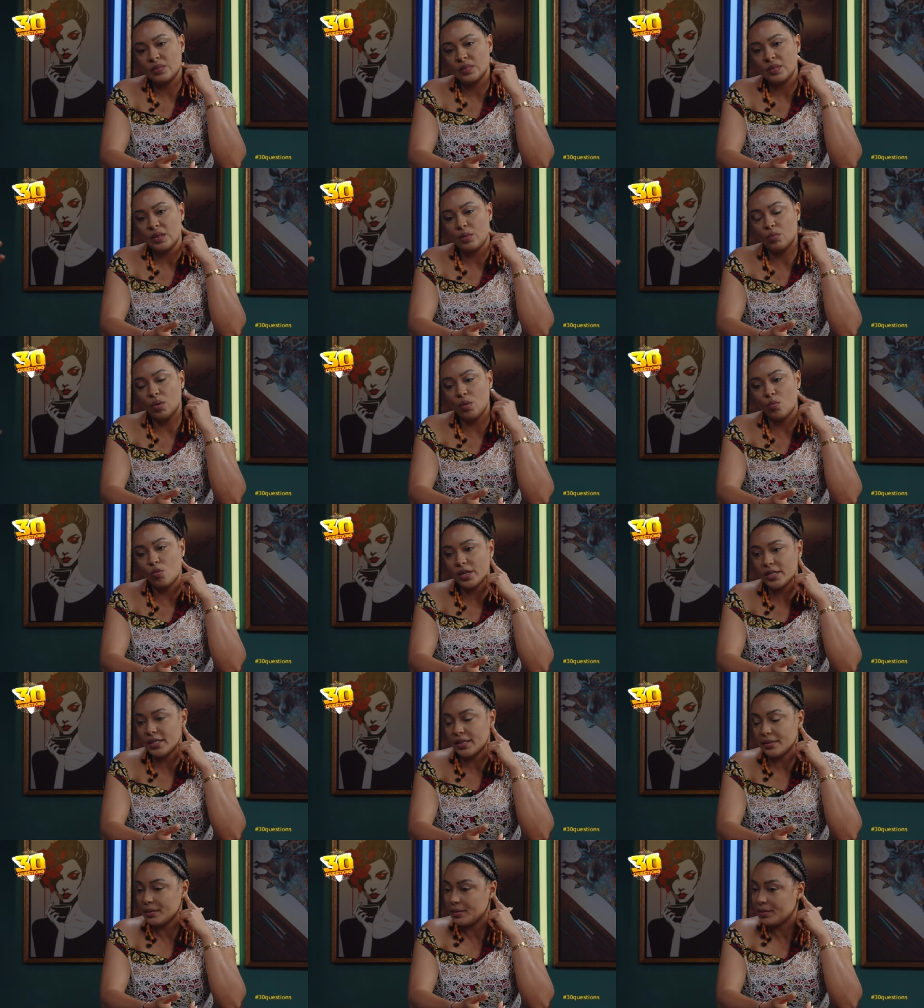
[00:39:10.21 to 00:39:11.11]
Bob
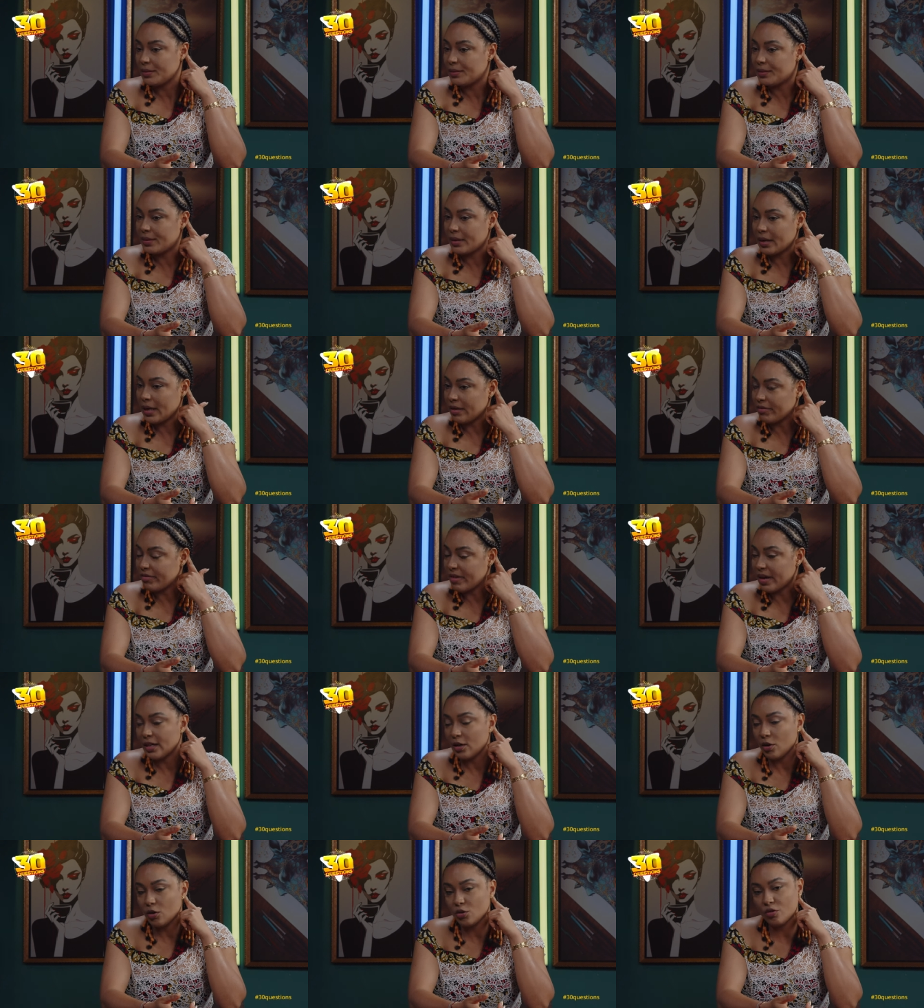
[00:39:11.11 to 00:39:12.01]
Wadid, I've
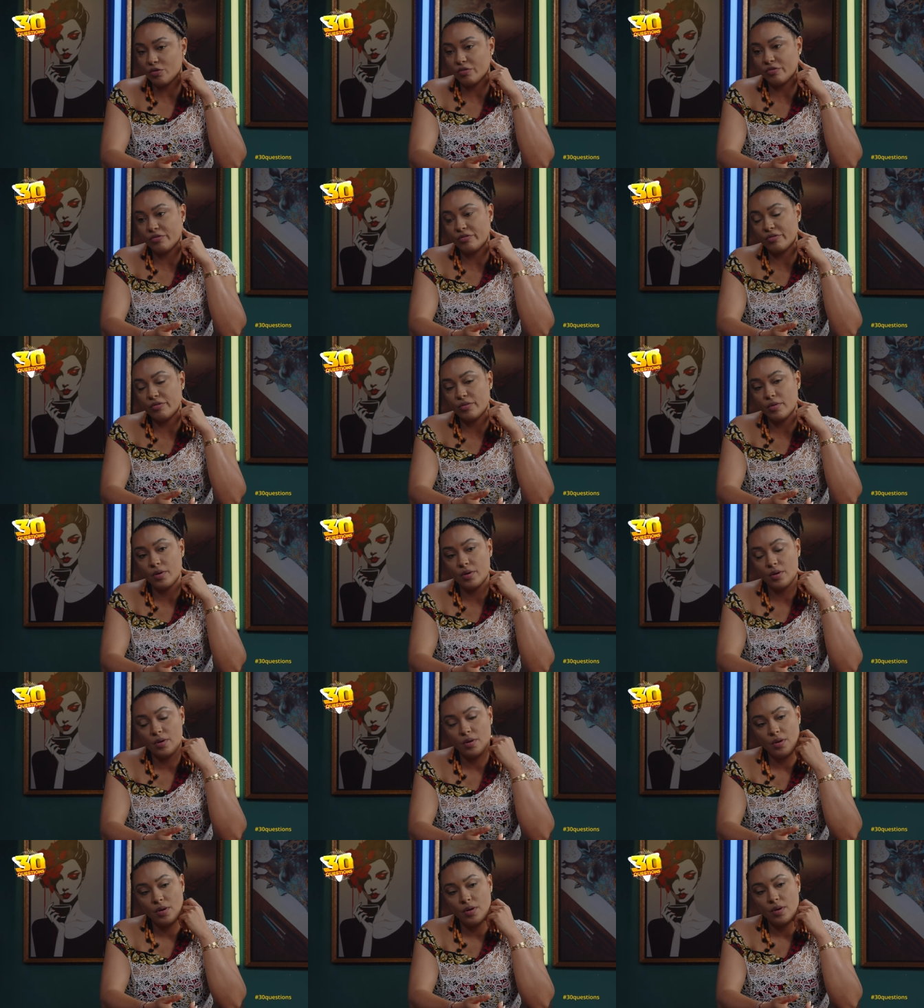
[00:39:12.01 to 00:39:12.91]
had a lot of
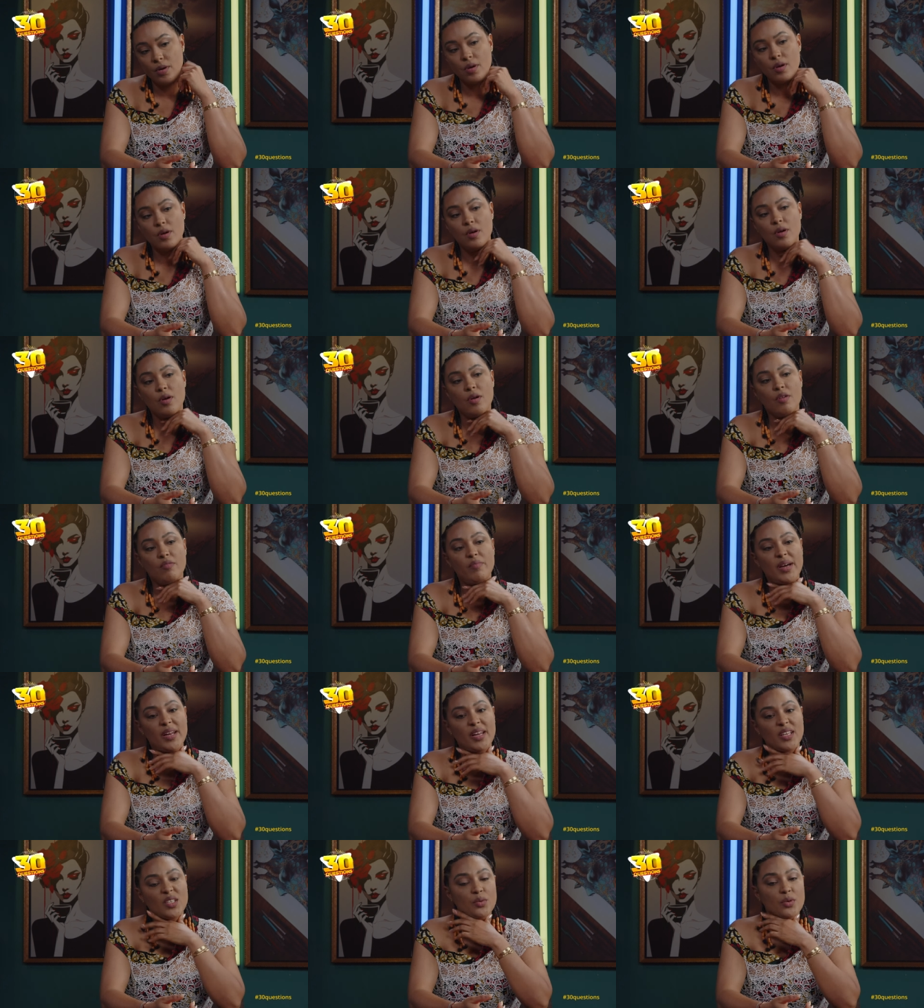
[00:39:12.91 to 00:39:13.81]
bad
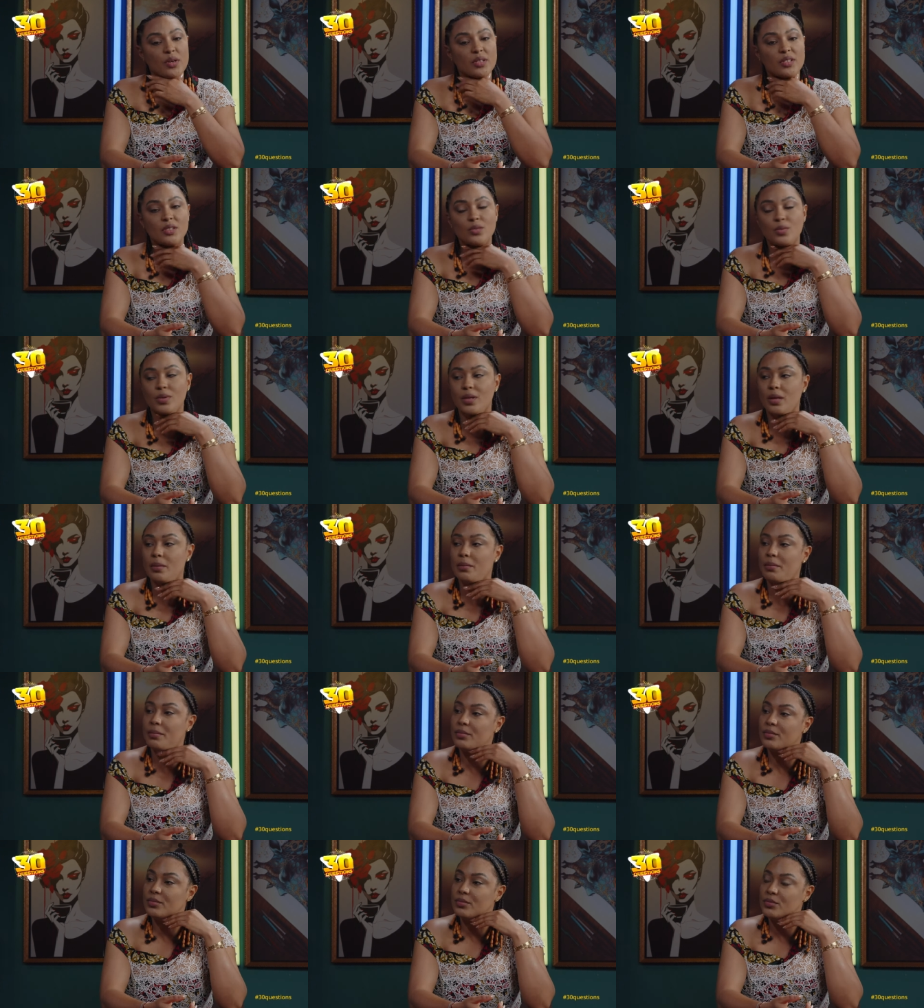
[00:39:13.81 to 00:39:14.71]
experiences with them,
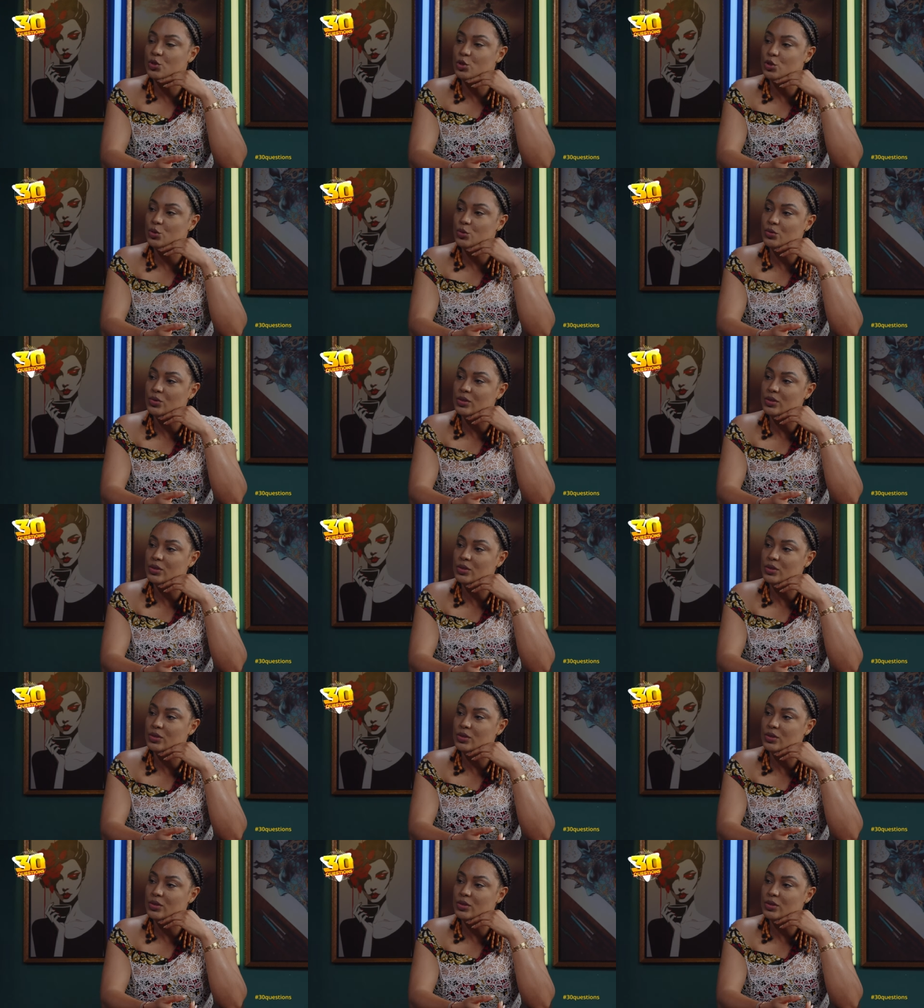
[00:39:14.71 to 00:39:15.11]
shoes.